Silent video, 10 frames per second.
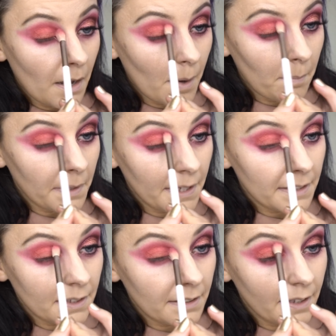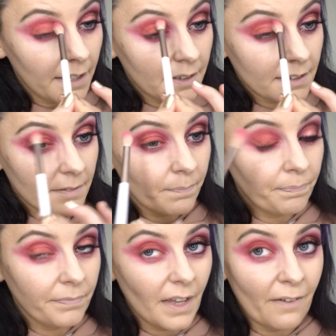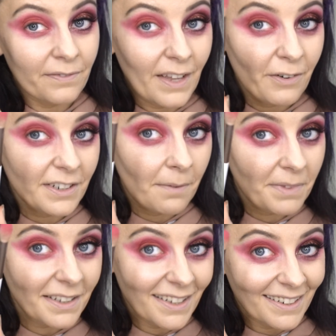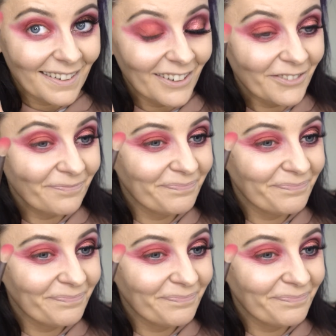I'm blending this. I've never dipped this in either.